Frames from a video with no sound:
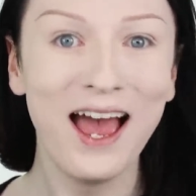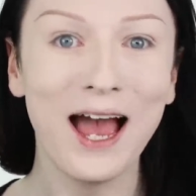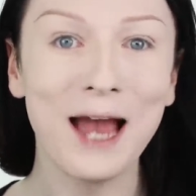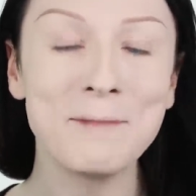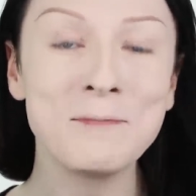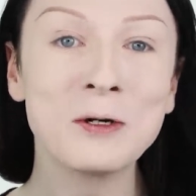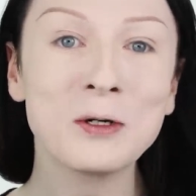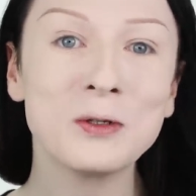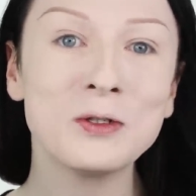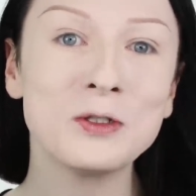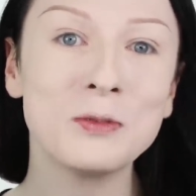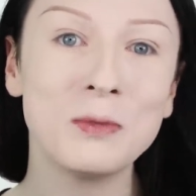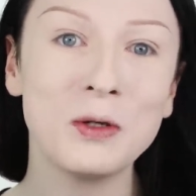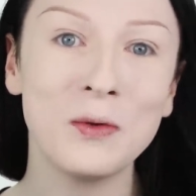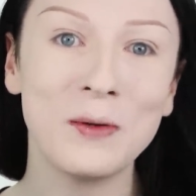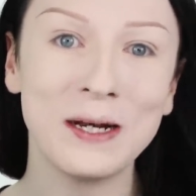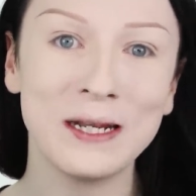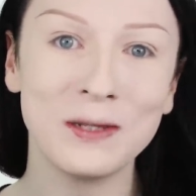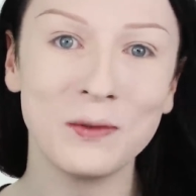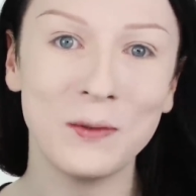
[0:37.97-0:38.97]
I'm not going to be
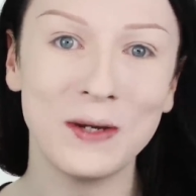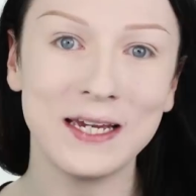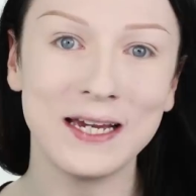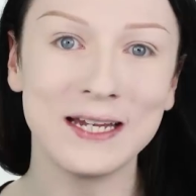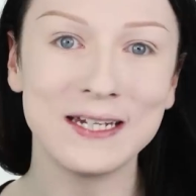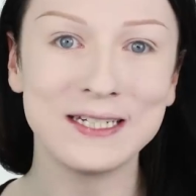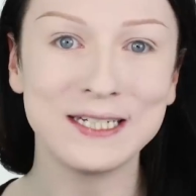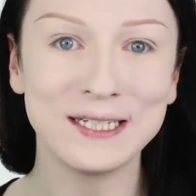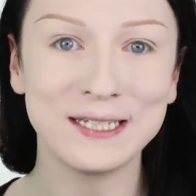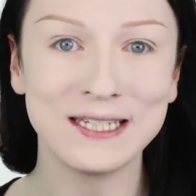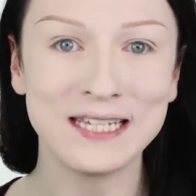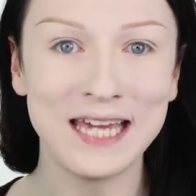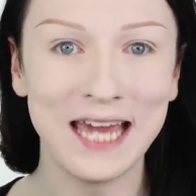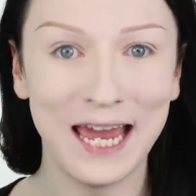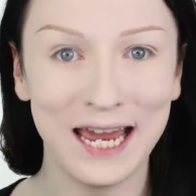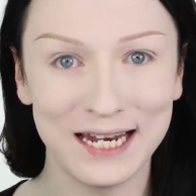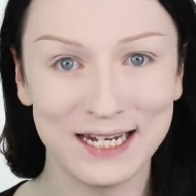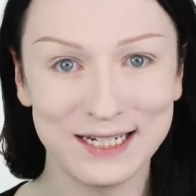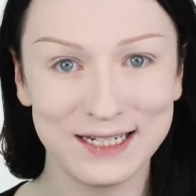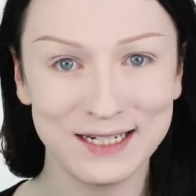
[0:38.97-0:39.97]
wearing the wig until the
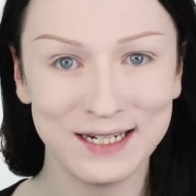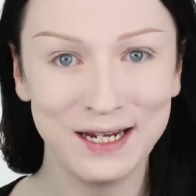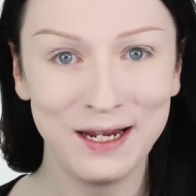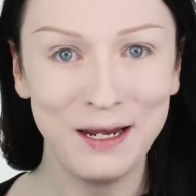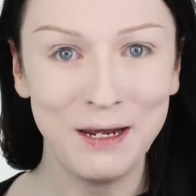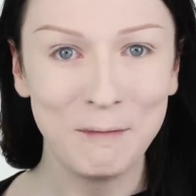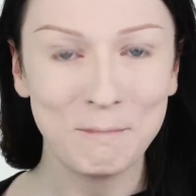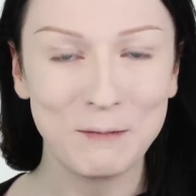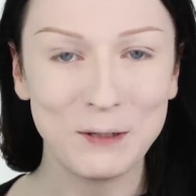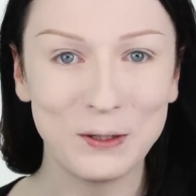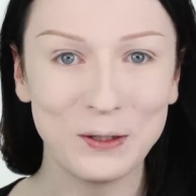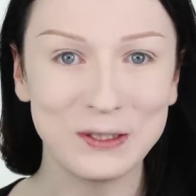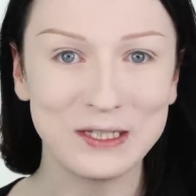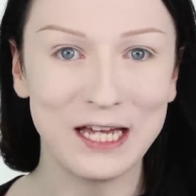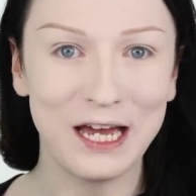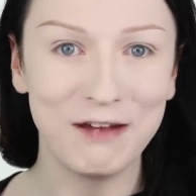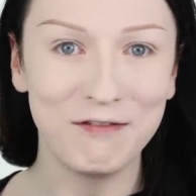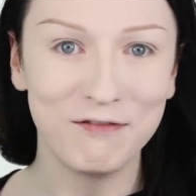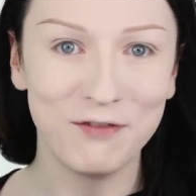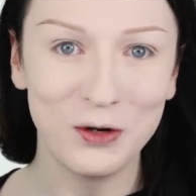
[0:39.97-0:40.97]
end,
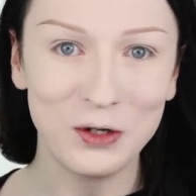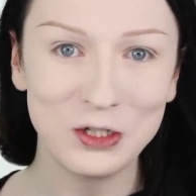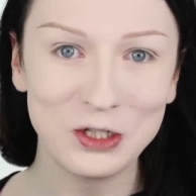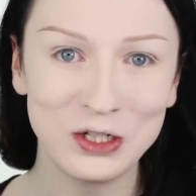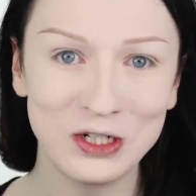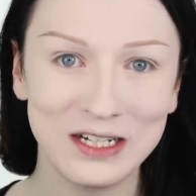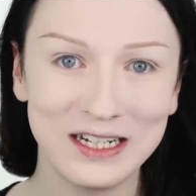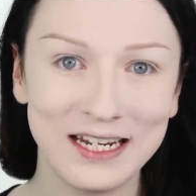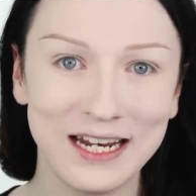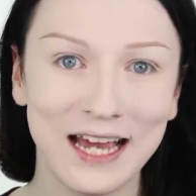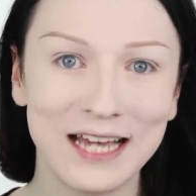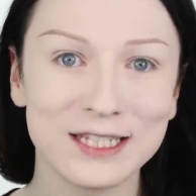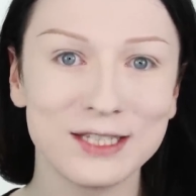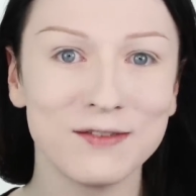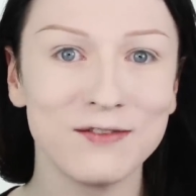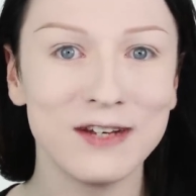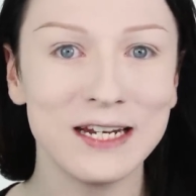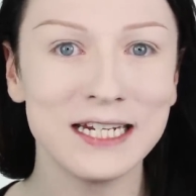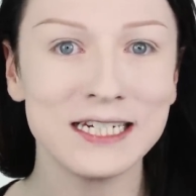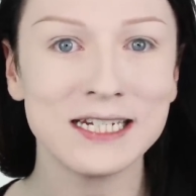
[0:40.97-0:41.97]
because unfortunately, as
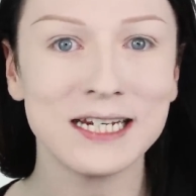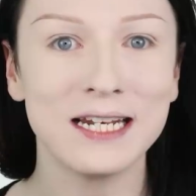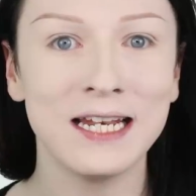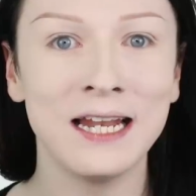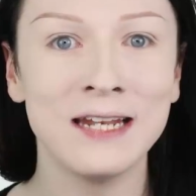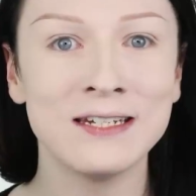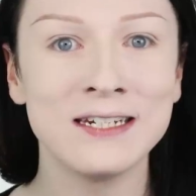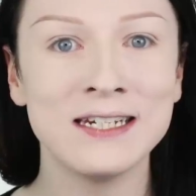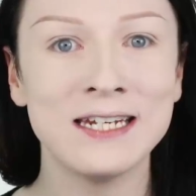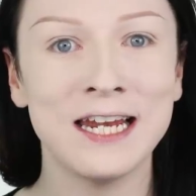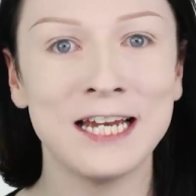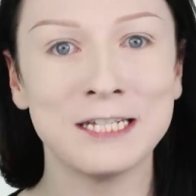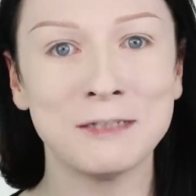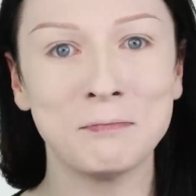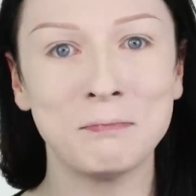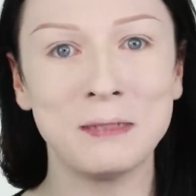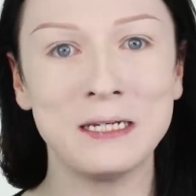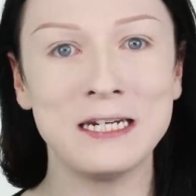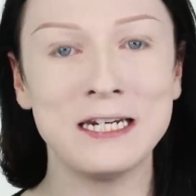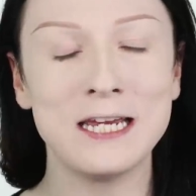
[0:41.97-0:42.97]
of late, London has
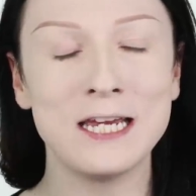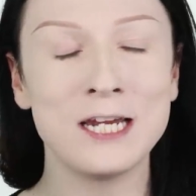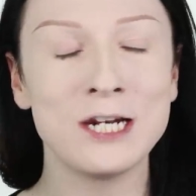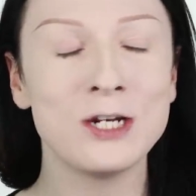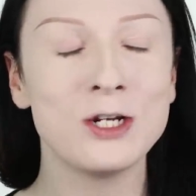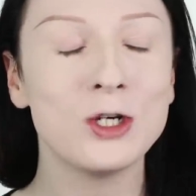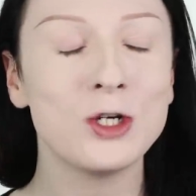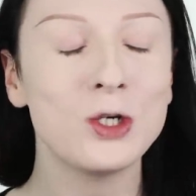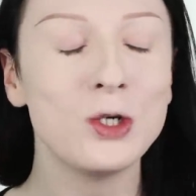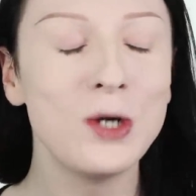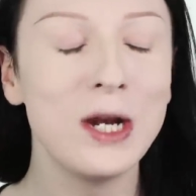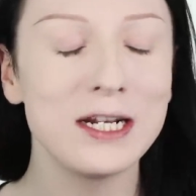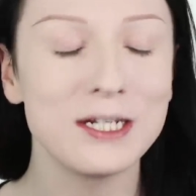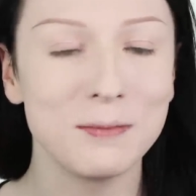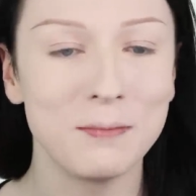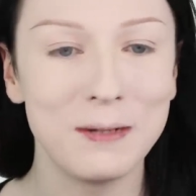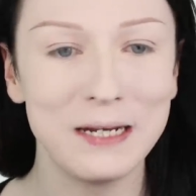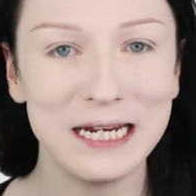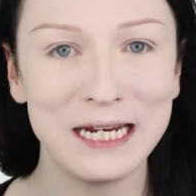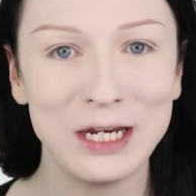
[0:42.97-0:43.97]
been
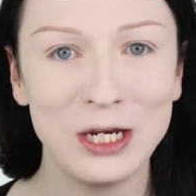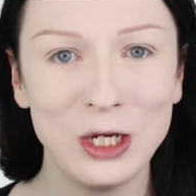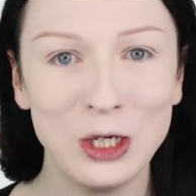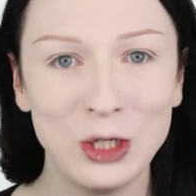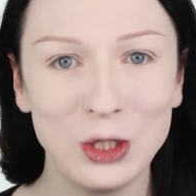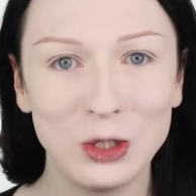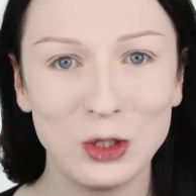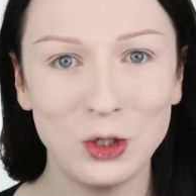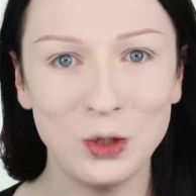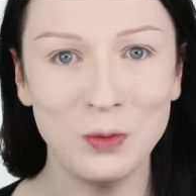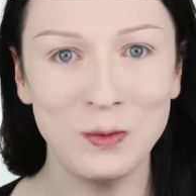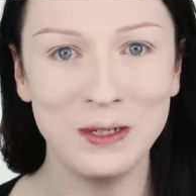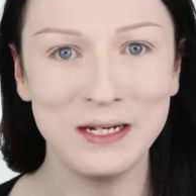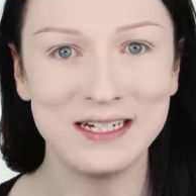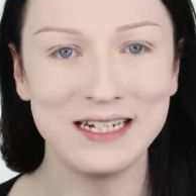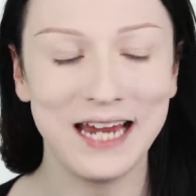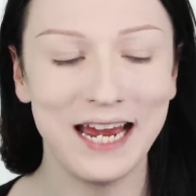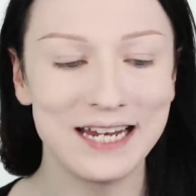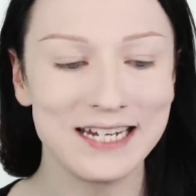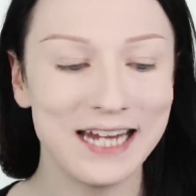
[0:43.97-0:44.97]
incredibly
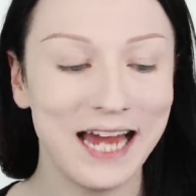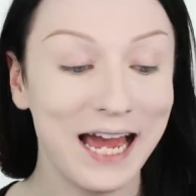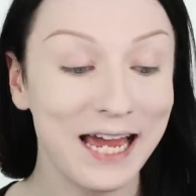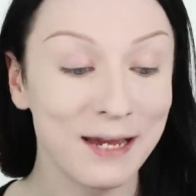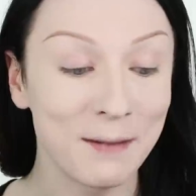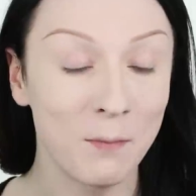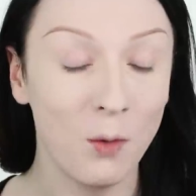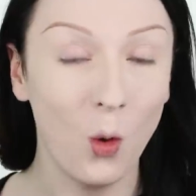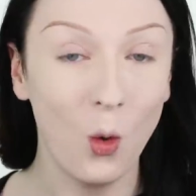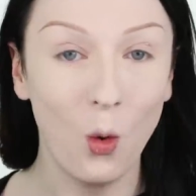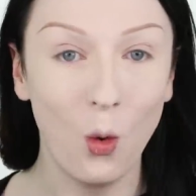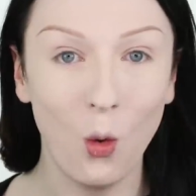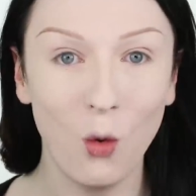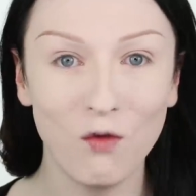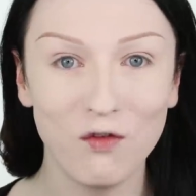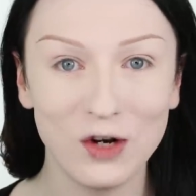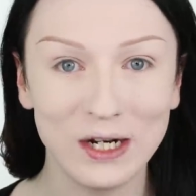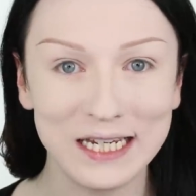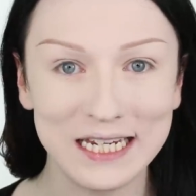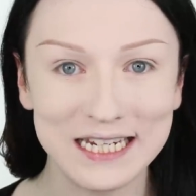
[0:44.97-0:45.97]
humid, and I am
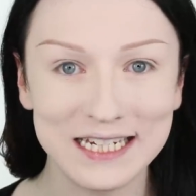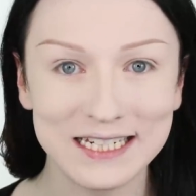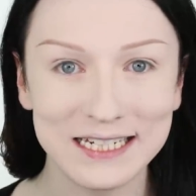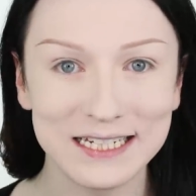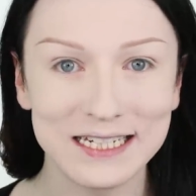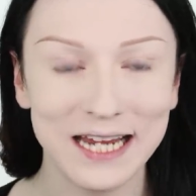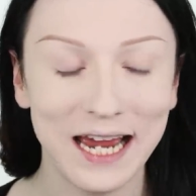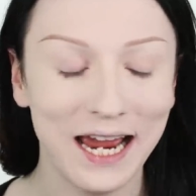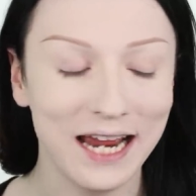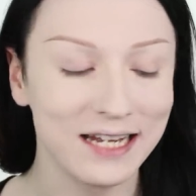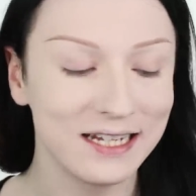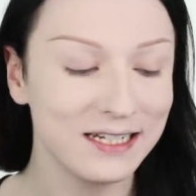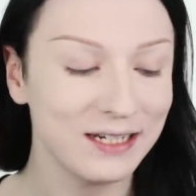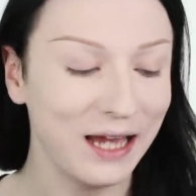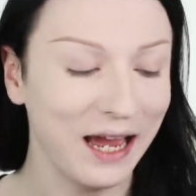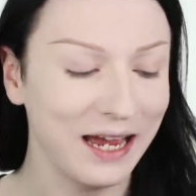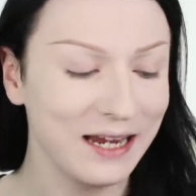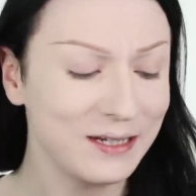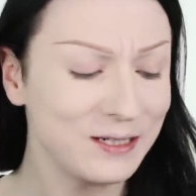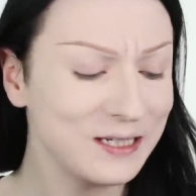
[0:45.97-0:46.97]
overheated, and
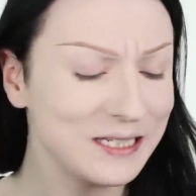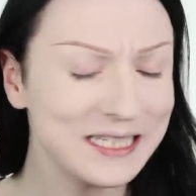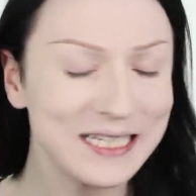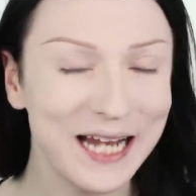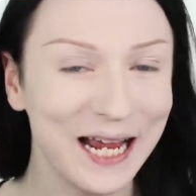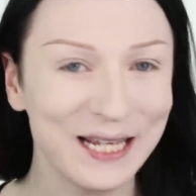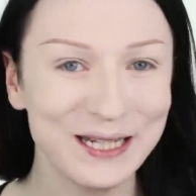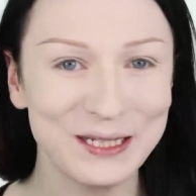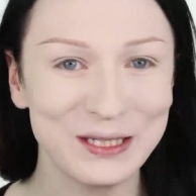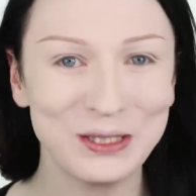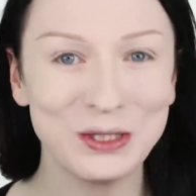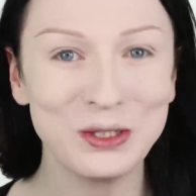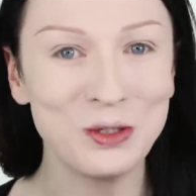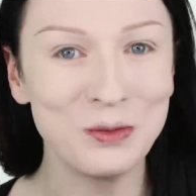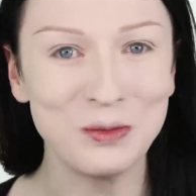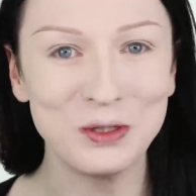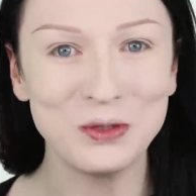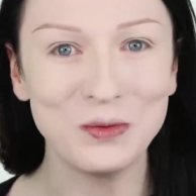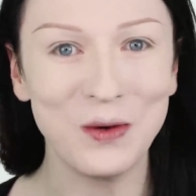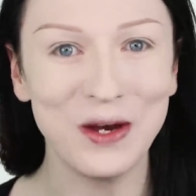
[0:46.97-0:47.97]
I dislike this
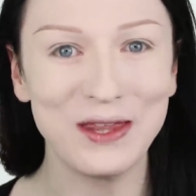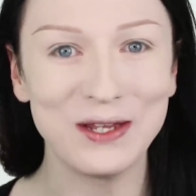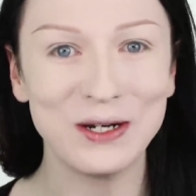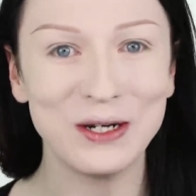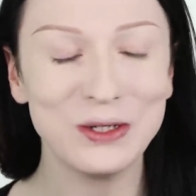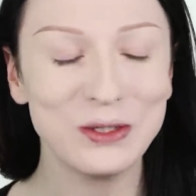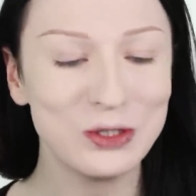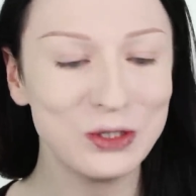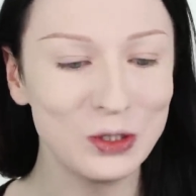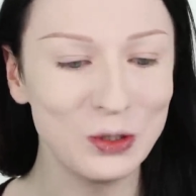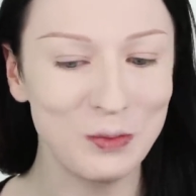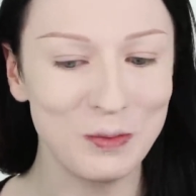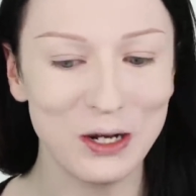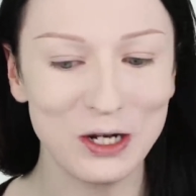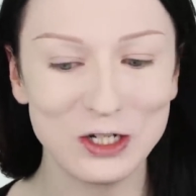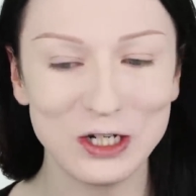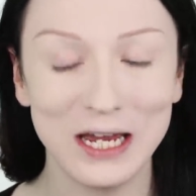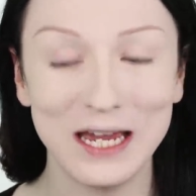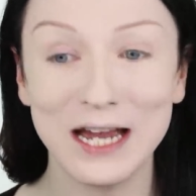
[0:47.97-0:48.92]
humid weather so much.